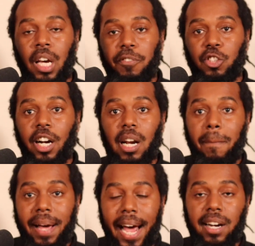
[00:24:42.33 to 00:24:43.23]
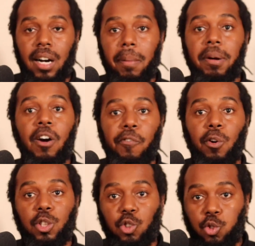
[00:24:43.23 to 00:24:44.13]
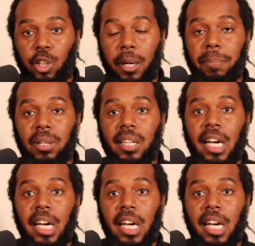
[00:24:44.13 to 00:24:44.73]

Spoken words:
If you're trying to pack up for a trip